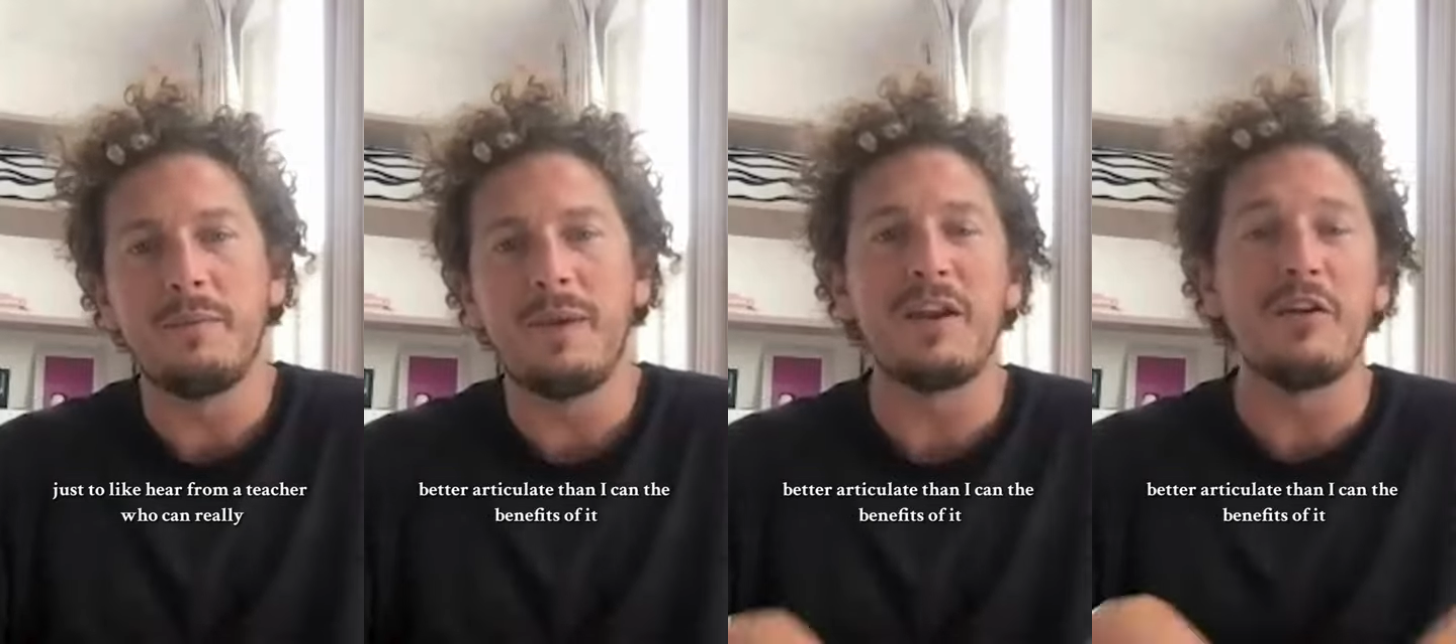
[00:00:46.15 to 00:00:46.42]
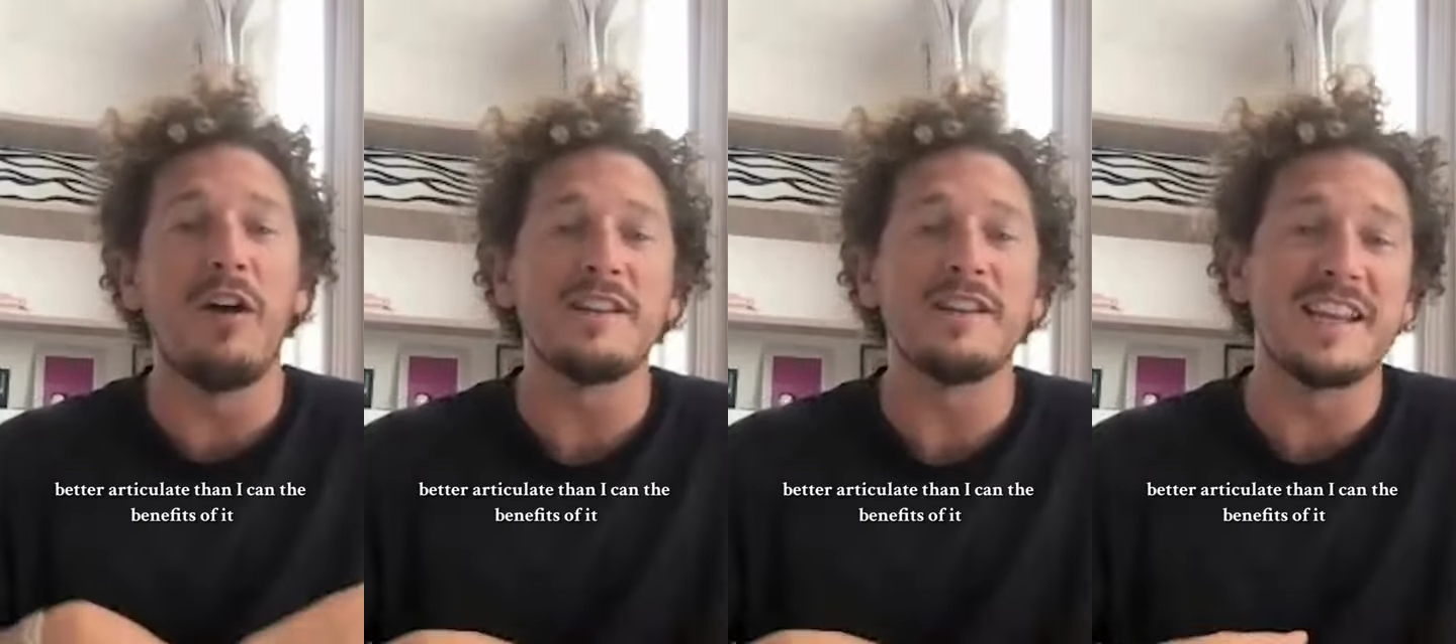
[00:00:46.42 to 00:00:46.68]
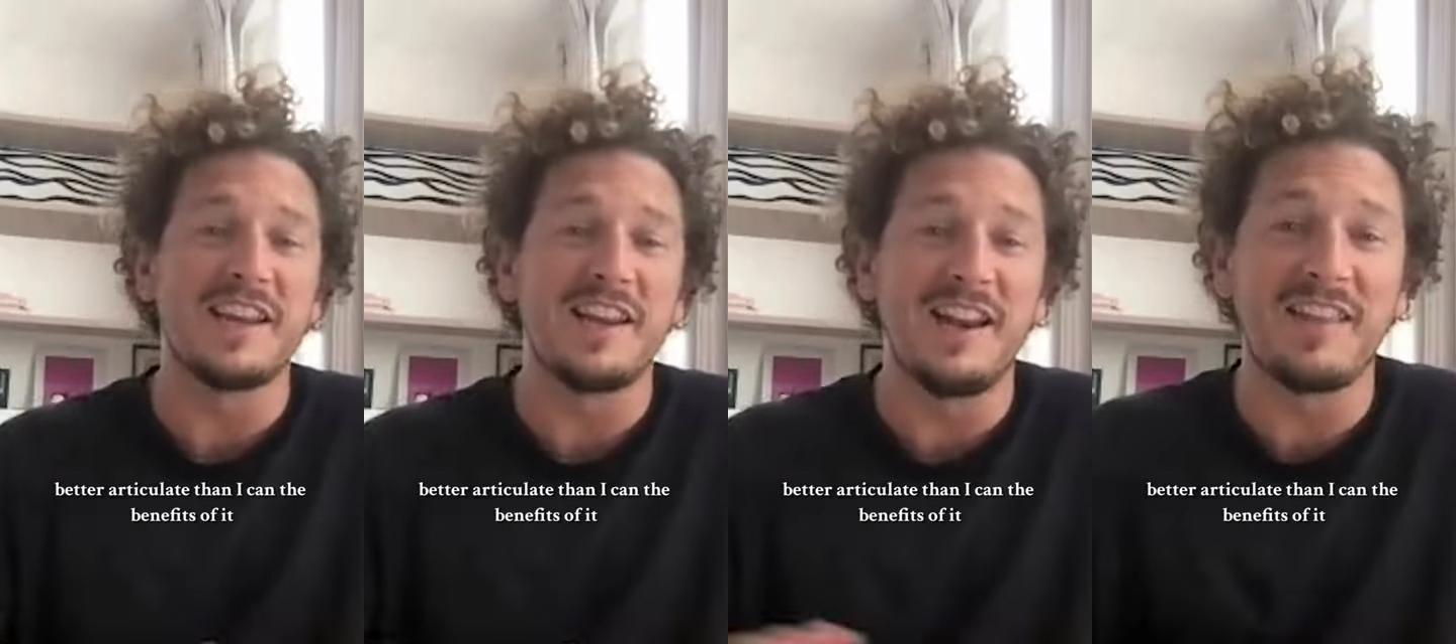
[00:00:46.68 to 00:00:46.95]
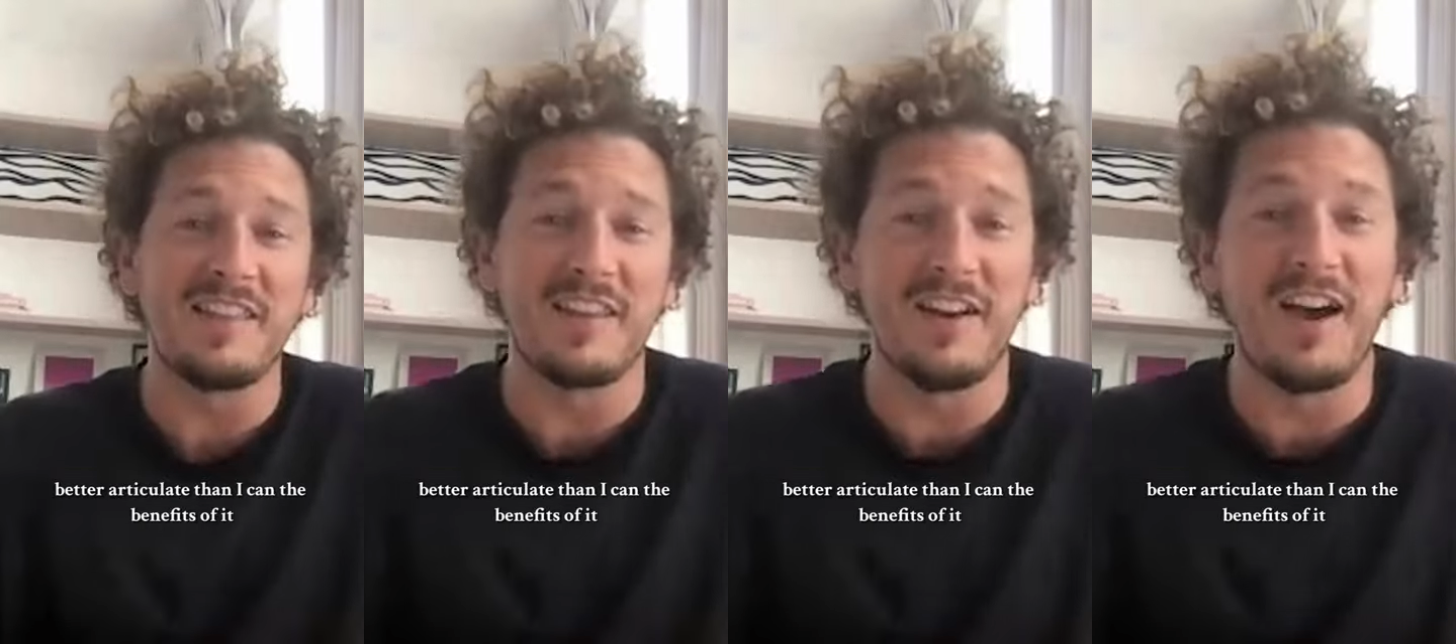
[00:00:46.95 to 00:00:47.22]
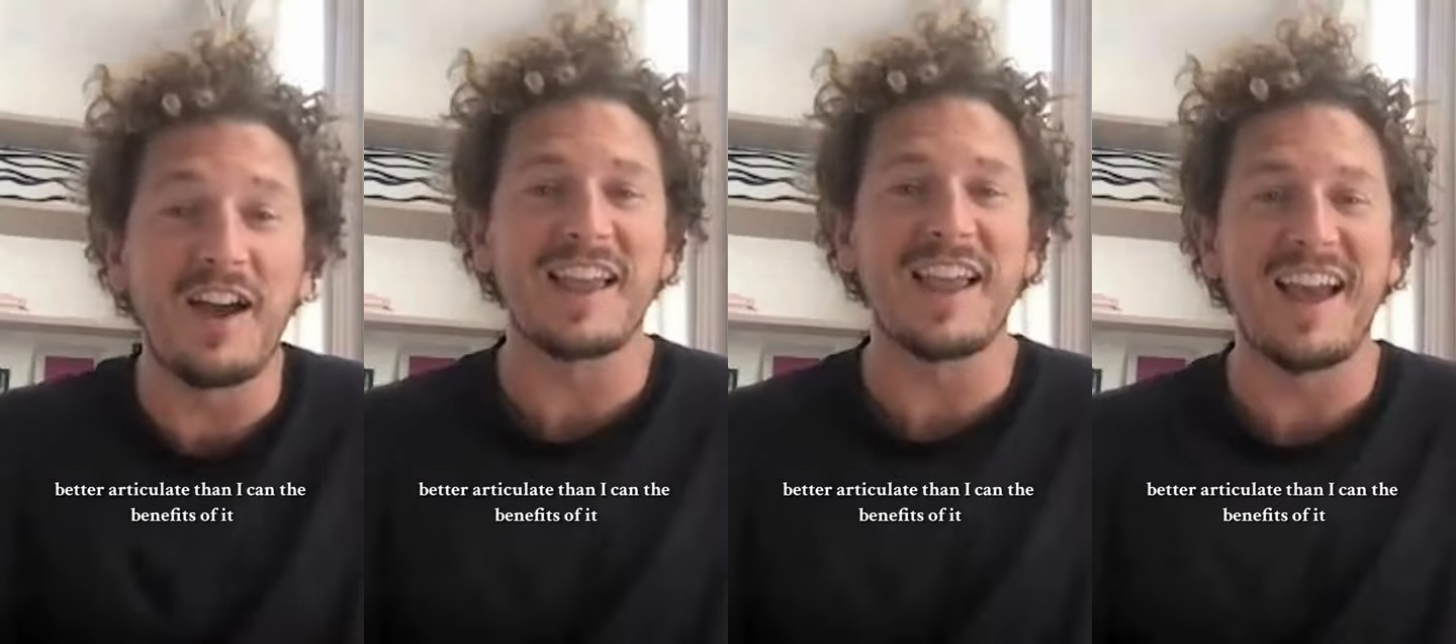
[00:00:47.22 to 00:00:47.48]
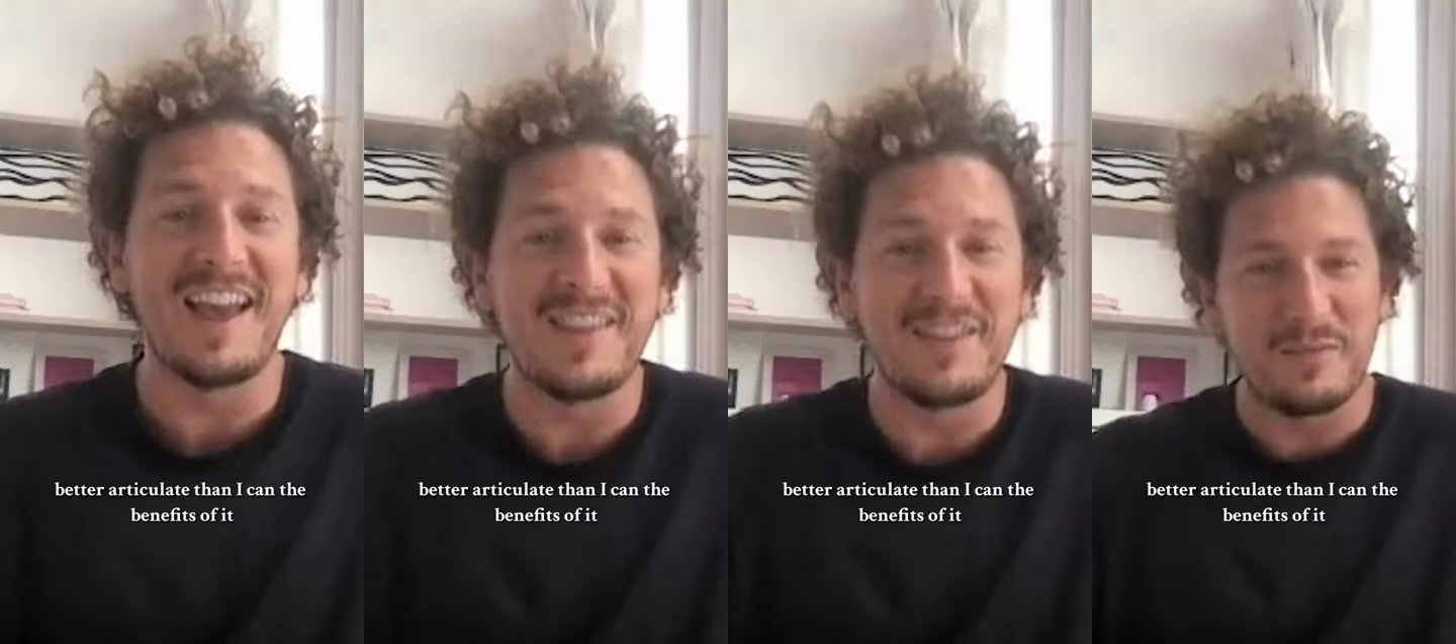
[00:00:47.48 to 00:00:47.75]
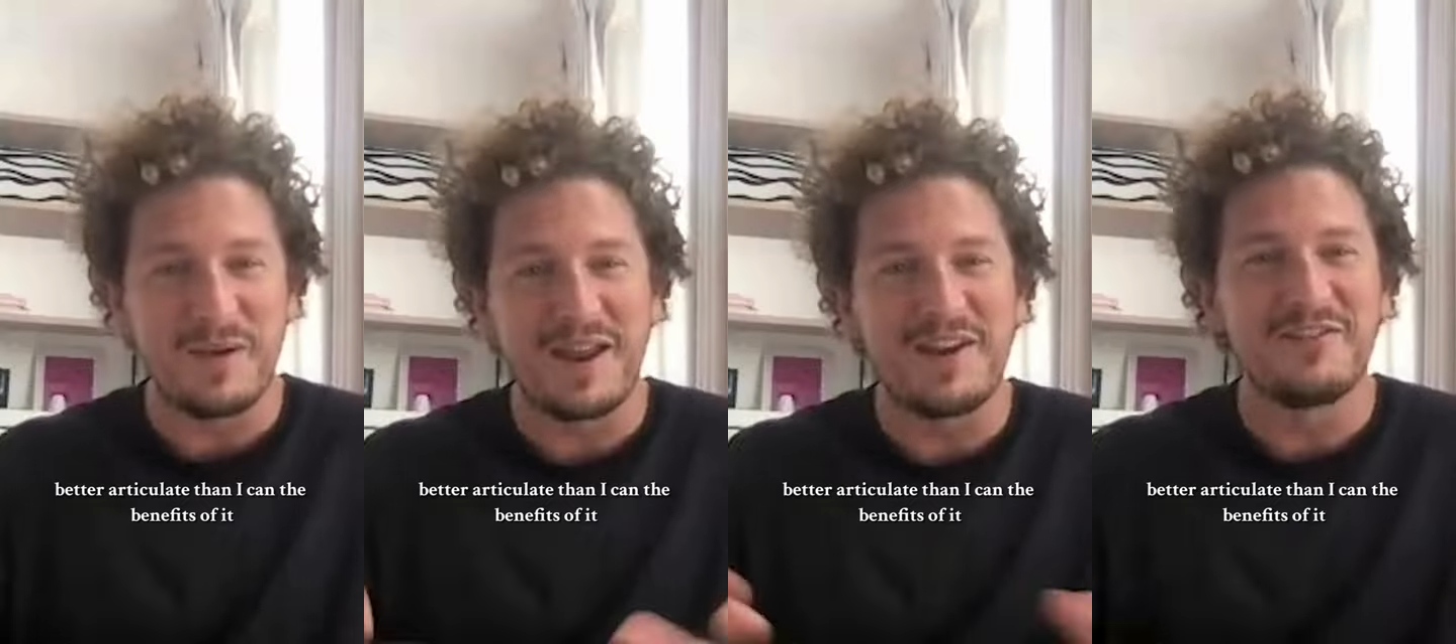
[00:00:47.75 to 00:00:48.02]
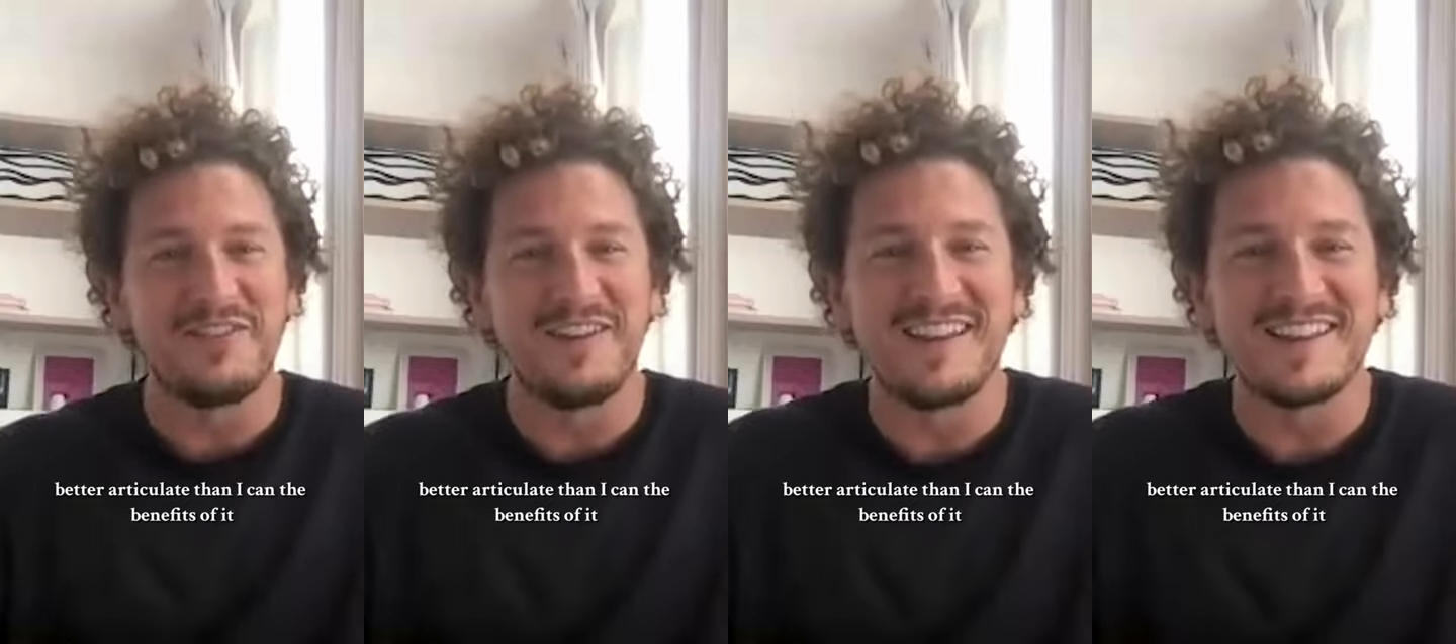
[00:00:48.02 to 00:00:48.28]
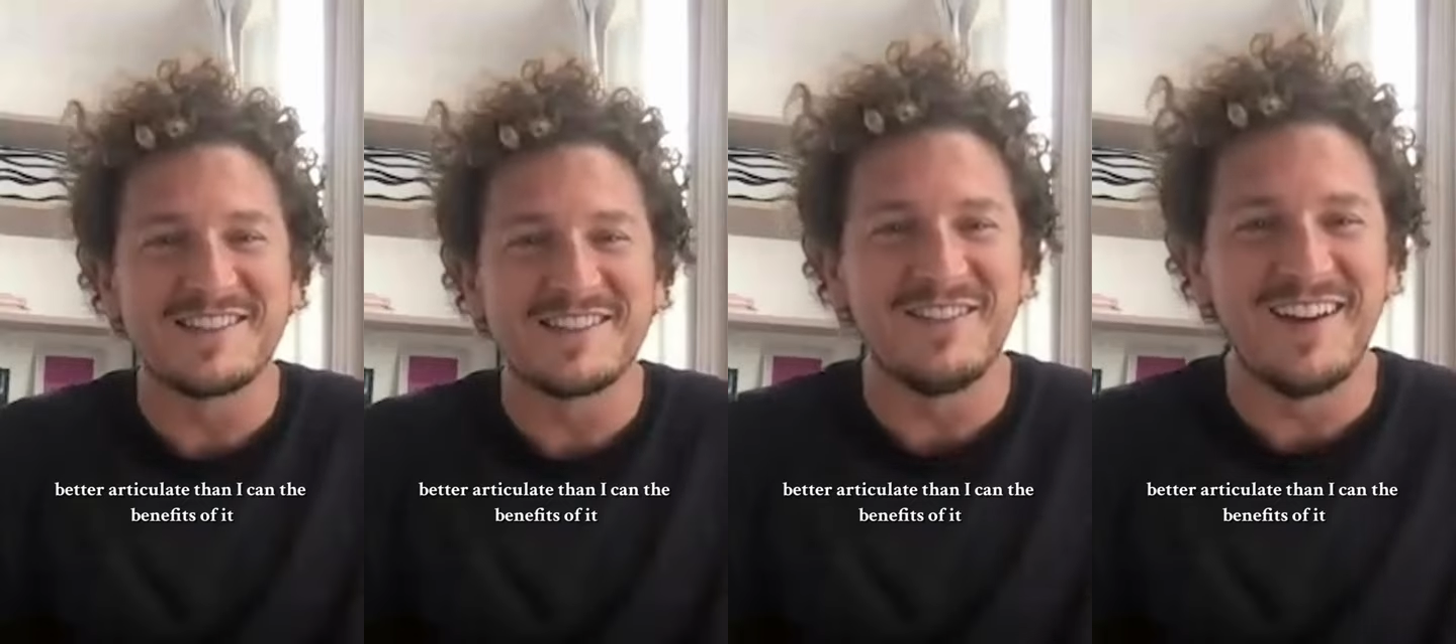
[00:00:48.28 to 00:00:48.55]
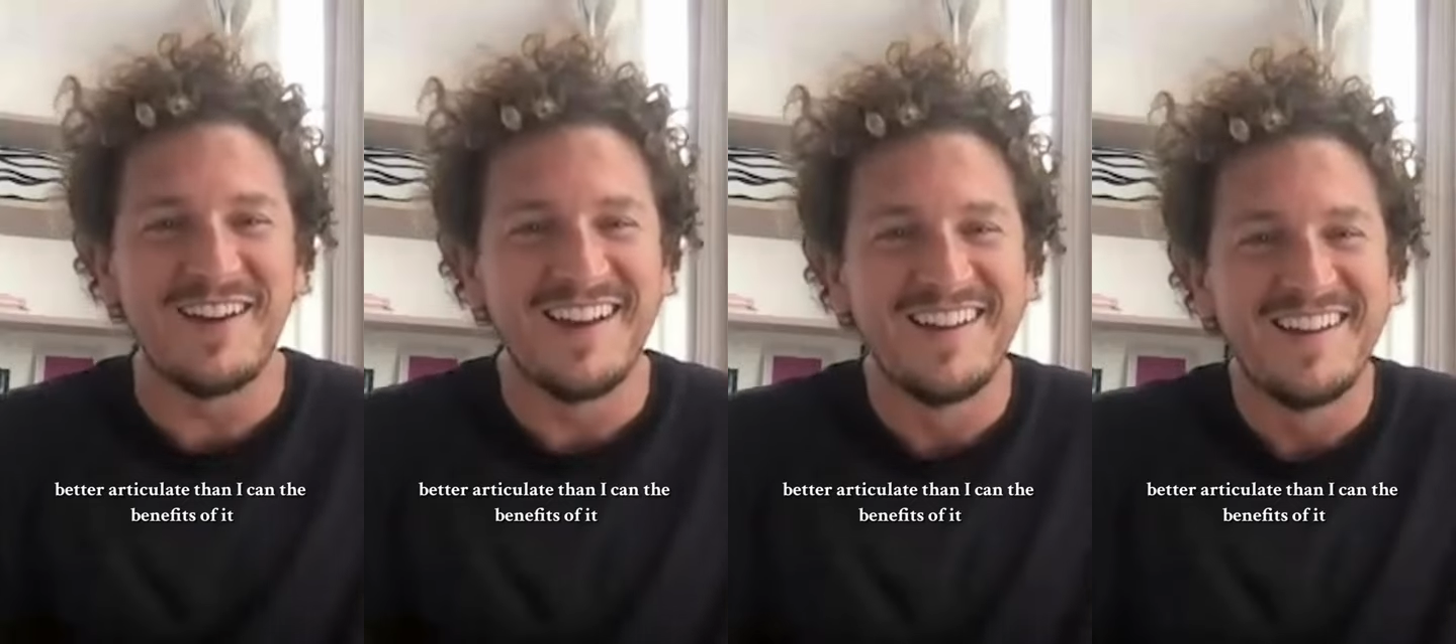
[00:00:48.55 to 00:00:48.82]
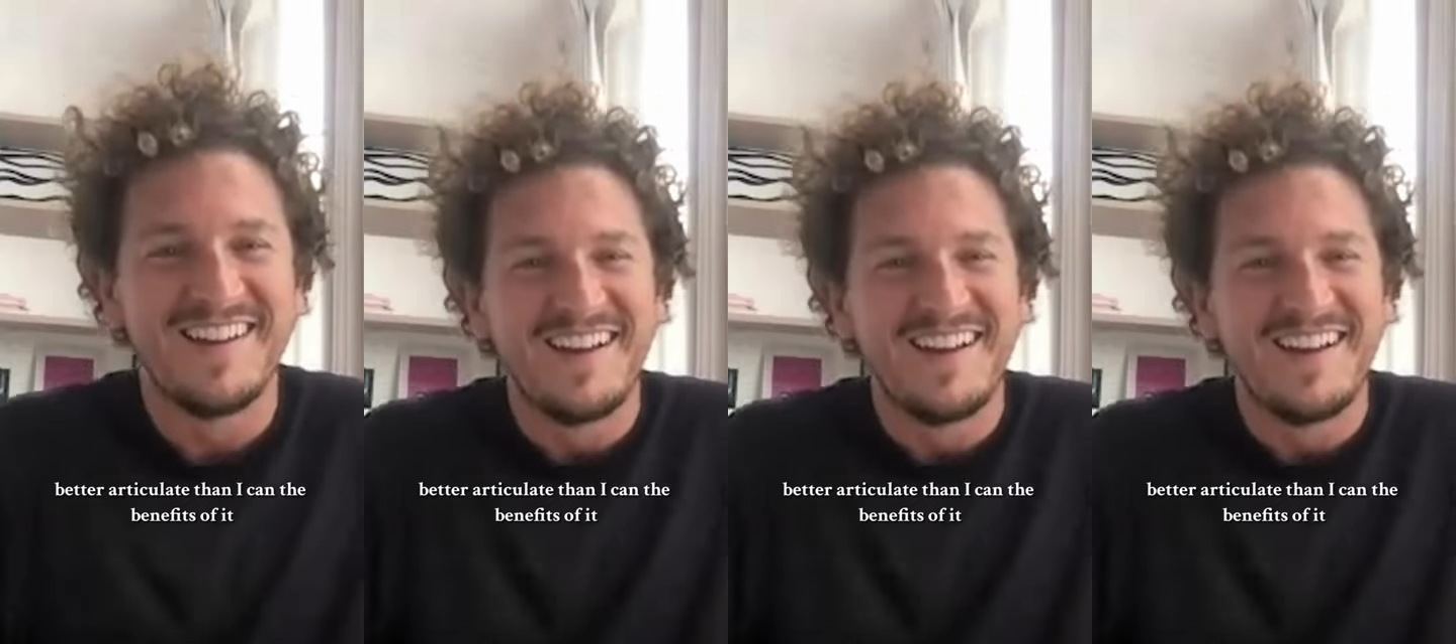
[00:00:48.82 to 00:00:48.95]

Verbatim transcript: better articulate than I can the benefits of it.